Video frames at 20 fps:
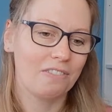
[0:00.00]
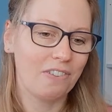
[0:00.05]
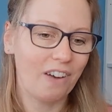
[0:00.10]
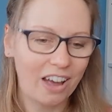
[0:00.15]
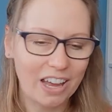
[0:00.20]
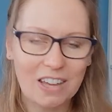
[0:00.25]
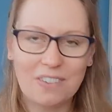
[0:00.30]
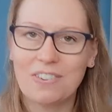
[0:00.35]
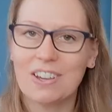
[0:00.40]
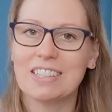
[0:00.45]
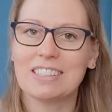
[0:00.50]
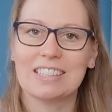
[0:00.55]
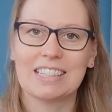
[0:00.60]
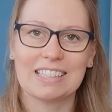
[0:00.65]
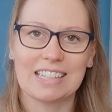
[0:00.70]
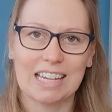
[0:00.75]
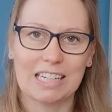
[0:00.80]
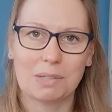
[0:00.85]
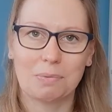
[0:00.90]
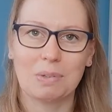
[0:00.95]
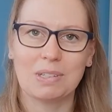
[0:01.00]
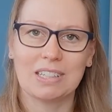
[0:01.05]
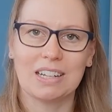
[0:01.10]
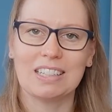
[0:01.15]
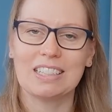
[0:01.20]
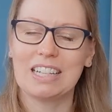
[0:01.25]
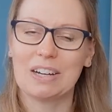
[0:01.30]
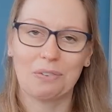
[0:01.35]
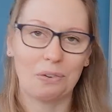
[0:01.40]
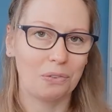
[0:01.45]
vivas and assessments
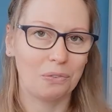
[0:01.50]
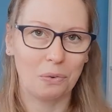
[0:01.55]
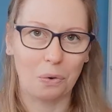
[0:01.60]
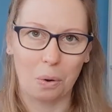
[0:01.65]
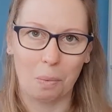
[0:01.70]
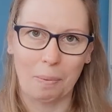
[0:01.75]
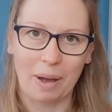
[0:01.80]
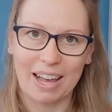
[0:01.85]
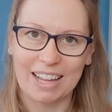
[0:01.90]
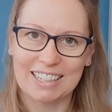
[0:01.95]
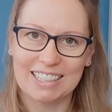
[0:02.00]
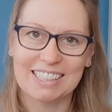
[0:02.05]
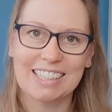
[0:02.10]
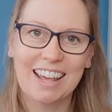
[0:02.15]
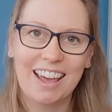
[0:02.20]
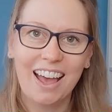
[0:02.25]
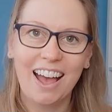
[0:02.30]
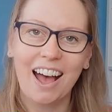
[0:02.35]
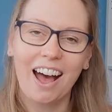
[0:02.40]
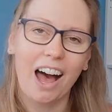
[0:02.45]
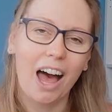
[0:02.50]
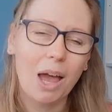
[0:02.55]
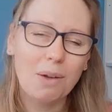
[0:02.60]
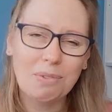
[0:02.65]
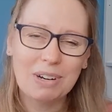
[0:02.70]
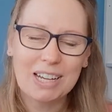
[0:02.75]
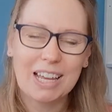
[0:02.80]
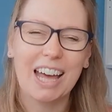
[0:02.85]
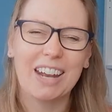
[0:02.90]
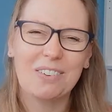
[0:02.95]
in different formats.
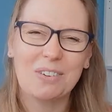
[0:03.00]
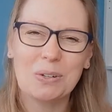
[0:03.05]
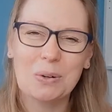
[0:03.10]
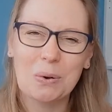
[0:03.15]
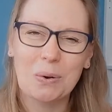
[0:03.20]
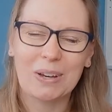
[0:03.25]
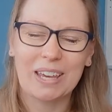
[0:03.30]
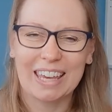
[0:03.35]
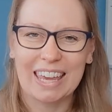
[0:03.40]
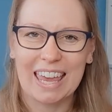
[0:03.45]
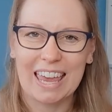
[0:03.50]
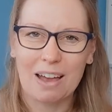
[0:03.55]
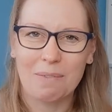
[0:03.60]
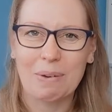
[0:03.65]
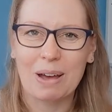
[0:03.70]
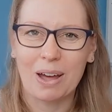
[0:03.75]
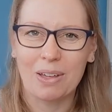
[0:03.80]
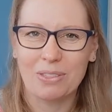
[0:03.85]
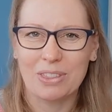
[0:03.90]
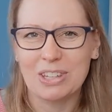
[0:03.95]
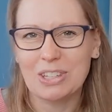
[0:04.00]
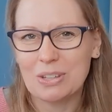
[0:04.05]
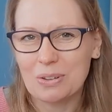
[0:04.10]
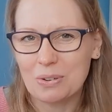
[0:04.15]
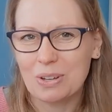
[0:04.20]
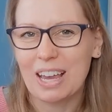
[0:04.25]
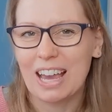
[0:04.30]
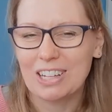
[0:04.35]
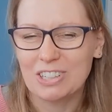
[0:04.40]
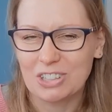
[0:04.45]
I'm really kind of talking here about
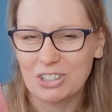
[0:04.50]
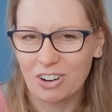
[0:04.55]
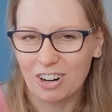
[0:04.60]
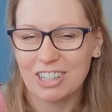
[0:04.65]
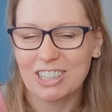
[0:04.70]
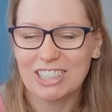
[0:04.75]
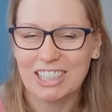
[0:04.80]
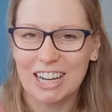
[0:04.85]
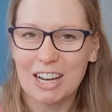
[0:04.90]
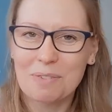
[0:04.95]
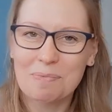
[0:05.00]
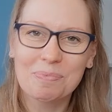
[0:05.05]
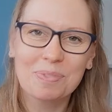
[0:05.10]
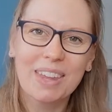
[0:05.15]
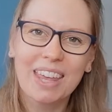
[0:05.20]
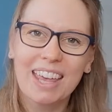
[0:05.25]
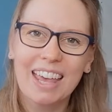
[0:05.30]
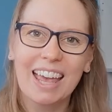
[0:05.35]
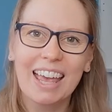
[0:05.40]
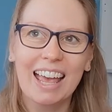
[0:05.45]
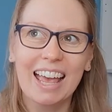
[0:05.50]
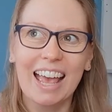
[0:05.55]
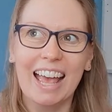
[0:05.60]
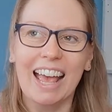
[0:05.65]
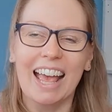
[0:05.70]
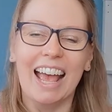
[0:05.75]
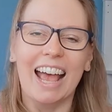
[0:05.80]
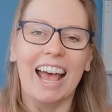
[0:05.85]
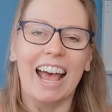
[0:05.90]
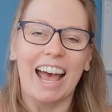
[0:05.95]
the UK structure.
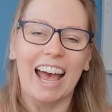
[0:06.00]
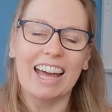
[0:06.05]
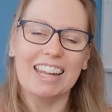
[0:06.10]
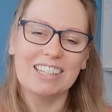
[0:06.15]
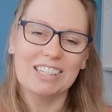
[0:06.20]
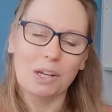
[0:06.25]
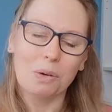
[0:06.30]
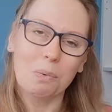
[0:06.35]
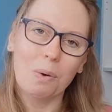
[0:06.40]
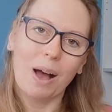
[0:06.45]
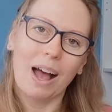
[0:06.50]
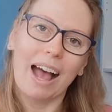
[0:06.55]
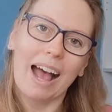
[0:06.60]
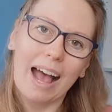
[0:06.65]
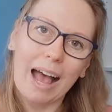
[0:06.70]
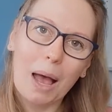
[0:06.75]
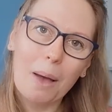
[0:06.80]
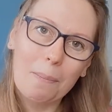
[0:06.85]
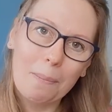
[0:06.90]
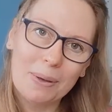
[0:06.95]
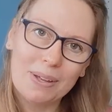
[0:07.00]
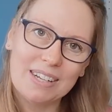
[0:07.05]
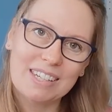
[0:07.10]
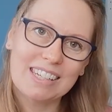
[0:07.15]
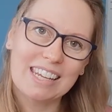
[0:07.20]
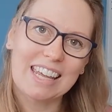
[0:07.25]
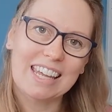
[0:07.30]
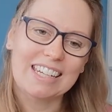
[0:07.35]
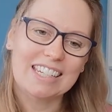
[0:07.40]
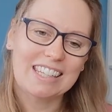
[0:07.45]
And so what
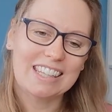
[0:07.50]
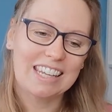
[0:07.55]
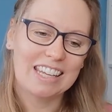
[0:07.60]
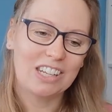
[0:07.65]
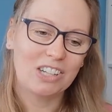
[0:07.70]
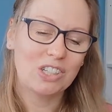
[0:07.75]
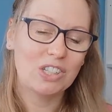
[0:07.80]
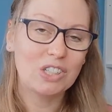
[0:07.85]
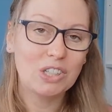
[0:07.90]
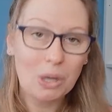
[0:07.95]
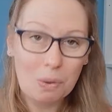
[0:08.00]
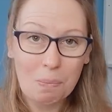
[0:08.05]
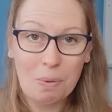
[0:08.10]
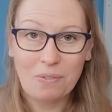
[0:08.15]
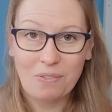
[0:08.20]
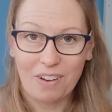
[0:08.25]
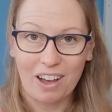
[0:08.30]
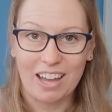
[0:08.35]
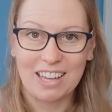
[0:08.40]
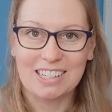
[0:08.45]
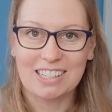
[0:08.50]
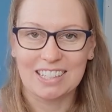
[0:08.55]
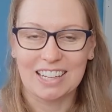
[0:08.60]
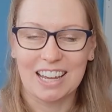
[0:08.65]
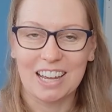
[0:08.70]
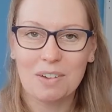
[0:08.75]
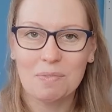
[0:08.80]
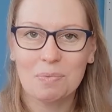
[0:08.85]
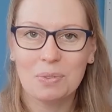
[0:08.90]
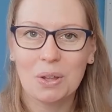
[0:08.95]
happens is the
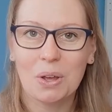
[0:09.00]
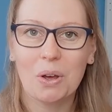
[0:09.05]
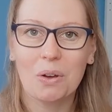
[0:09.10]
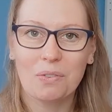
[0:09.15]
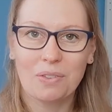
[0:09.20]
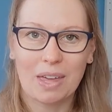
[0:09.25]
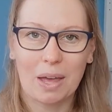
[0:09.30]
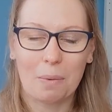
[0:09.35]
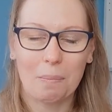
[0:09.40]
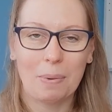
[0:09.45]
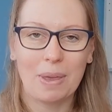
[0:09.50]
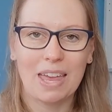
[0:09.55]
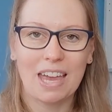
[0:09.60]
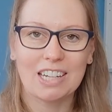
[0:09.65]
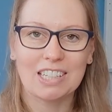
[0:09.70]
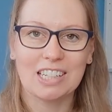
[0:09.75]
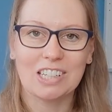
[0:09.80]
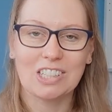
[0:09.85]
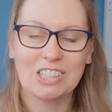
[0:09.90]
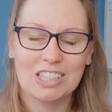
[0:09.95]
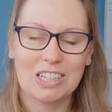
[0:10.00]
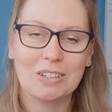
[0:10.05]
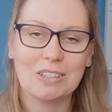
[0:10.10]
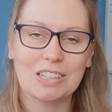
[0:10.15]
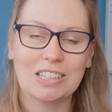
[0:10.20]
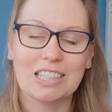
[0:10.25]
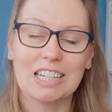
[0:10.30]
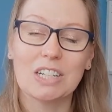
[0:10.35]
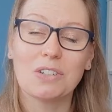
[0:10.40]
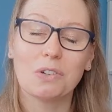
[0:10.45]
supervisor of that PhD
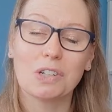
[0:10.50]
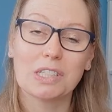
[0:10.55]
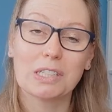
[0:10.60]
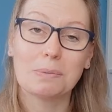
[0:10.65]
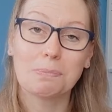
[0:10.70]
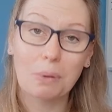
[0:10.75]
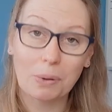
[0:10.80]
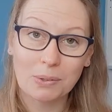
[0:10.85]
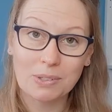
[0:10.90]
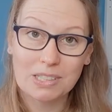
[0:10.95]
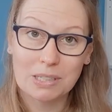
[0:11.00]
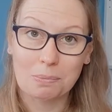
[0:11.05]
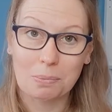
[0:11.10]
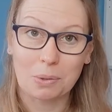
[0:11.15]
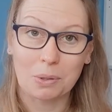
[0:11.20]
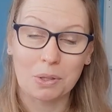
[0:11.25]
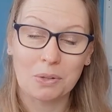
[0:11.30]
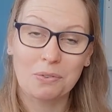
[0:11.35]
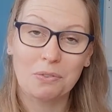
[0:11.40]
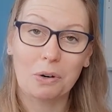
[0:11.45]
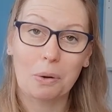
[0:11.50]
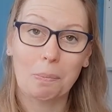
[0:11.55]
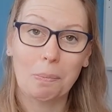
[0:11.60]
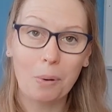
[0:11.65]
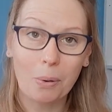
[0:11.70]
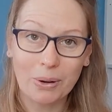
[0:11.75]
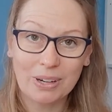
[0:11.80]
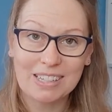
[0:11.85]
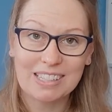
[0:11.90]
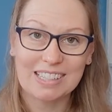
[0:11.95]
student is responsible for
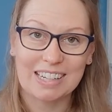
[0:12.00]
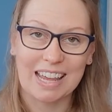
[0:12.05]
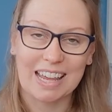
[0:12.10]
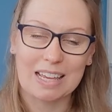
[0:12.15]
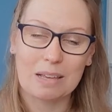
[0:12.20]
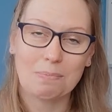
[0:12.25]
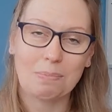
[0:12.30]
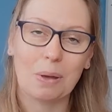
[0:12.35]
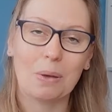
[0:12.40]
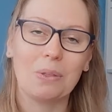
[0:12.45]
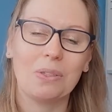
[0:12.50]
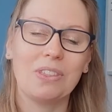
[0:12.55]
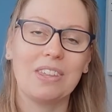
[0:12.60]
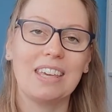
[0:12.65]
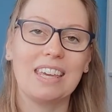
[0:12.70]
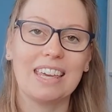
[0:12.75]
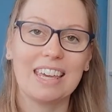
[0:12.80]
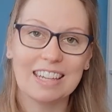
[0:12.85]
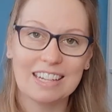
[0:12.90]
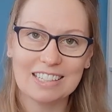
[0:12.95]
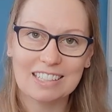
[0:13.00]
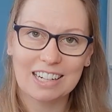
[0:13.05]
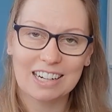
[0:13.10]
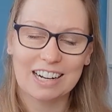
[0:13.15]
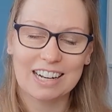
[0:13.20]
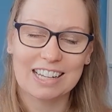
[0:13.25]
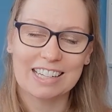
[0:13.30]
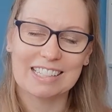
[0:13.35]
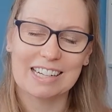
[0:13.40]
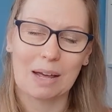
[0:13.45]
appointing both the
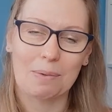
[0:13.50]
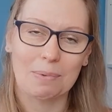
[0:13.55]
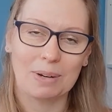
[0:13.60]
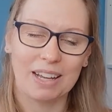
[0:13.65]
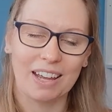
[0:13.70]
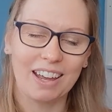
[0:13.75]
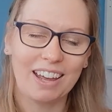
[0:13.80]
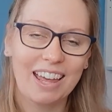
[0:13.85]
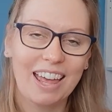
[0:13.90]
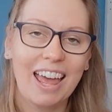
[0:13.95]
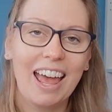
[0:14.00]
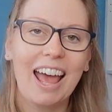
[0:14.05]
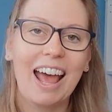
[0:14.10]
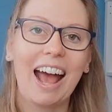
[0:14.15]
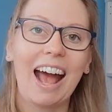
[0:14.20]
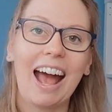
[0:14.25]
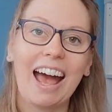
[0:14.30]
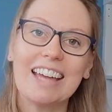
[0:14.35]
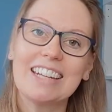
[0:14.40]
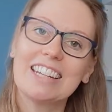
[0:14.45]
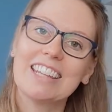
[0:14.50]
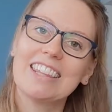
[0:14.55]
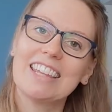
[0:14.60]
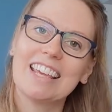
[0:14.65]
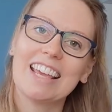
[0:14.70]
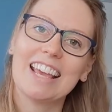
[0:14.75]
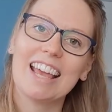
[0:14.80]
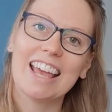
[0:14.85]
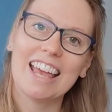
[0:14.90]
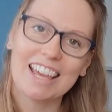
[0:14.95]
internal examiner and
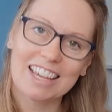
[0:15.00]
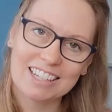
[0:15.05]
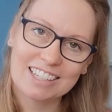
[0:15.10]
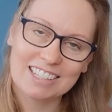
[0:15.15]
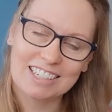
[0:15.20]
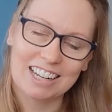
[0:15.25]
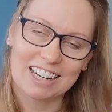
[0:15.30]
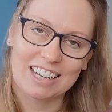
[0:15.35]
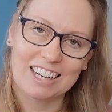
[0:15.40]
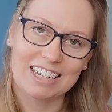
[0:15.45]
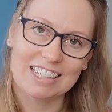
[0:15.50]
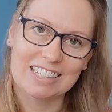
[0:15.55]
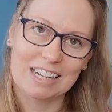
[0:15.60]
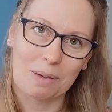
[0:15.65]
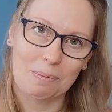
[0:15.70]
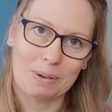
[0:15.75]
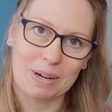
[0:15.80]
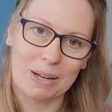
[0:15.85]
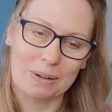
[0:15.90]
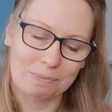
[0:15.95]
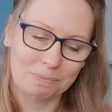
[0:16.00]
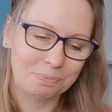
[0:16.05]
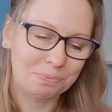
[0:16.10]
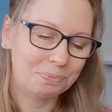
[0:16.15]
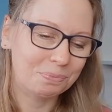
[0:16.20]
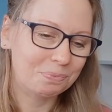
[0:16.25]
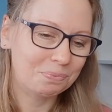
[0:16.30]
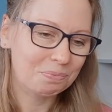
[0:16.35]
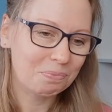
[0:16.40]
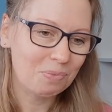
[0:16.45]
the external examiner.
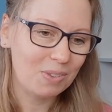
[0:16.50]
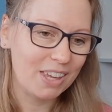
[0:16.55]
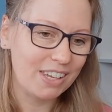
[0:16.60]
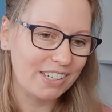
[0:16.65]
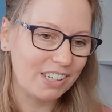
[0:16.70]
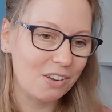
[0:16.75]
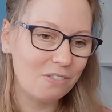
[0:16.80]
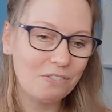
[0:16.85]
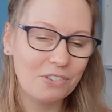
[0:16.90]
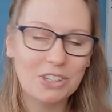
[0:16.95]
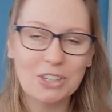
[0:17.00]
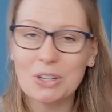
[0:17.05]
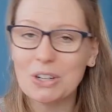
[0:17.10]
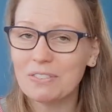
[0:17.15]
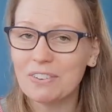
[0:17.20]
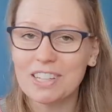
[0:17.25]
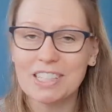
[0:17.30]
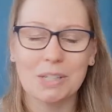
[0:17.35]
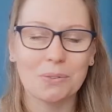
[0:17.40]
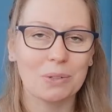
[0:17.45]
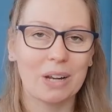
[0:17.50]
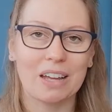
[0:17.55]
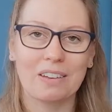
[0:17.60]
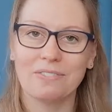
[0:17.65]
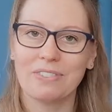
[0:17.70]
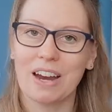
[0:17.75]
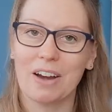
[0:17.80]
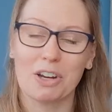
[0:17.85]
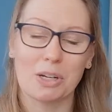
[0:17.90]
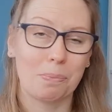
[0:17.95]
So universities will
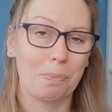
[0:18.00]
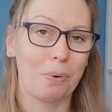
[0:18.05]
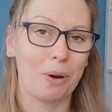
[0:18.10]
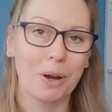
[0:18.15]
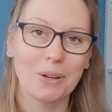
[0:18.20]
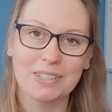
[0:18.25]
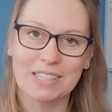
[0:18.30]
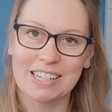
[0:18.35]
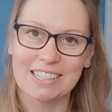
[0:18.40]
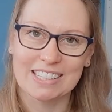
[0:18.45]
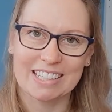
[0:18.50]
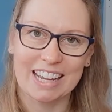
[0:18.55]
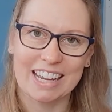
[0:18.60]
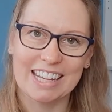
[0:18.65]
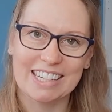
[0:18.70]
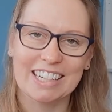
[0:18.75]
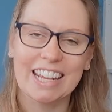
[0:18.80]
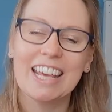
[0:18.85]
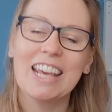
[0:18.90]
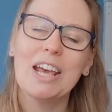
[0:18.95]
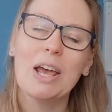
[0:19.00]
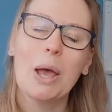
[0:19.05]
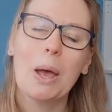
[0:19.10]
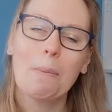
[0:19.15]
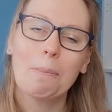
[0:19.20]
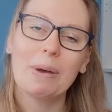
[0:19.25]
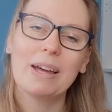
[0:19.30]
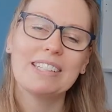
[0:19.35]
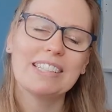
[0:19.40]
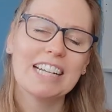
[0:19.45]
have various processes,
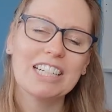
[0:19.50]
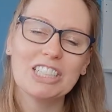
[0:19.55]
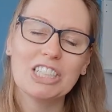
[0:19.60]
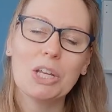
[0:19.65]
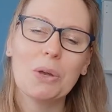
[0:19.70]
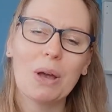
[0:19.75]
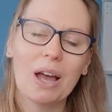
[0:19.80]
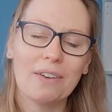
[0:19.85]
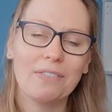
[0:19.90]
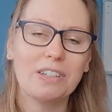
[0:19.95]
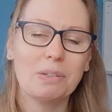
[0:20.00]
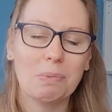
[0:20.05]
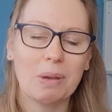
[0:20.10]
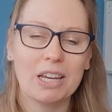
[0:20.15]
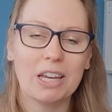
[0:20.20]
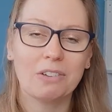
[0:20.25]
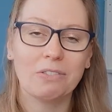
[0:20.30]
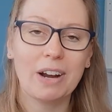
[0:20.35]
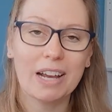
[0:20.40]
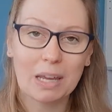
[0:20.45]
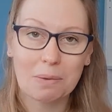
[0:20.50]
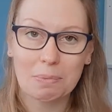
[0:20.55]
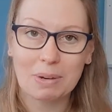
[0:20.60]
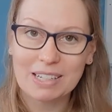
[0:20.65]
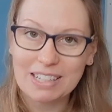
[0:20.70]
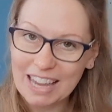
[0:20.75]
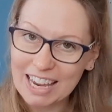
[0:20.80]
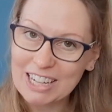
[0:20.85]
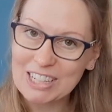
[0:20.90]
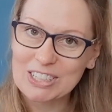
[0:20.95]
but essentially you have to make a
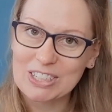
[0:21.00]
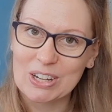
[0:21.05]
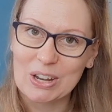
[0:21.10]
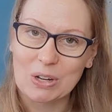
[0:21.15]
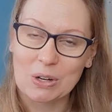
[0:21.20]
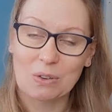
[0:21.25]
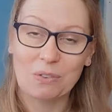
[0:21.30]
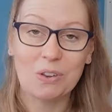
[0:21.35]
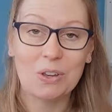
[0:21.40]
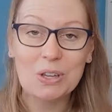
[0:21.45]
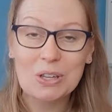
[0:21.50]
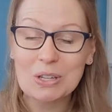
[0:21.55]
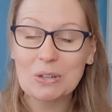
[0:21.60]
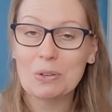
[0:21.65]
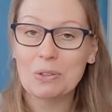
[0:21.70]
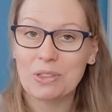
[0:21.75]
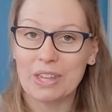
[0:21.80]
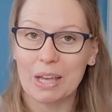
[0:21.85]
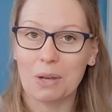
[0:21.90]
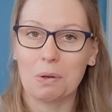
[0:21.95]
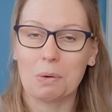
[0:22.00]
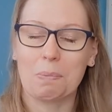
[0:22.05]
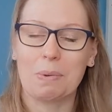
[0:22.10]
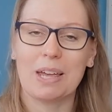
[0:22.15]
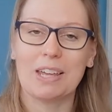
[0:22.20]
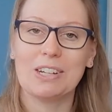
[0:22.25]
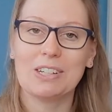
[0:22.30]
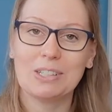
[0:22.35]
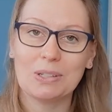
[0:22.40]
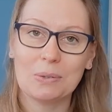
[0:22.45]
recommendation of who you think would
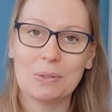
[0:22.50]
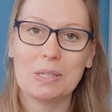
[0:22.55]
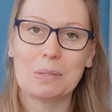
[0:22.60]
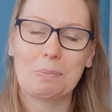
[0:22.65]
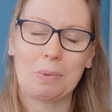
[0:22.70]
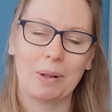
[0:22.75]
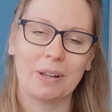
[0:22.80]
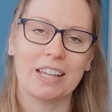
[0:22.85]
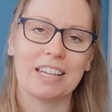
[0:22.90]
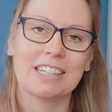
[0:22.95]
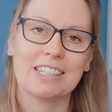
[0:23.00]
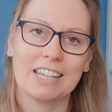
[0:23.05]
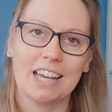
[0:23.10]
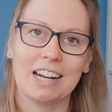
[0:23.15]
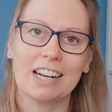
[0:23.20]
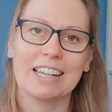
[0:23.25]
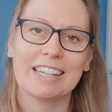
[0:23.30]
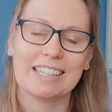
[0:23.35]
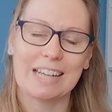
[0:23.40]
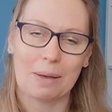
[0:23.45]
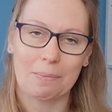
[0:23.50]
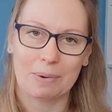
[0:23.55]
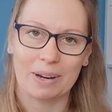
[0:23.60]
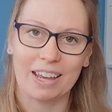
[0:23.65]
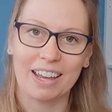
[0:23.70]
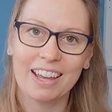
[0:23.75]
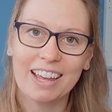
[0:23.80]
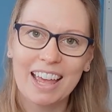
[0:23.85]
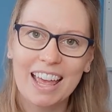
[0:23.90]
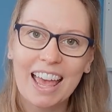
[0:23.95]
be a suitable external
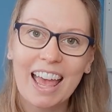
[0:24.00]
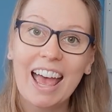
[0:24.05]
examiner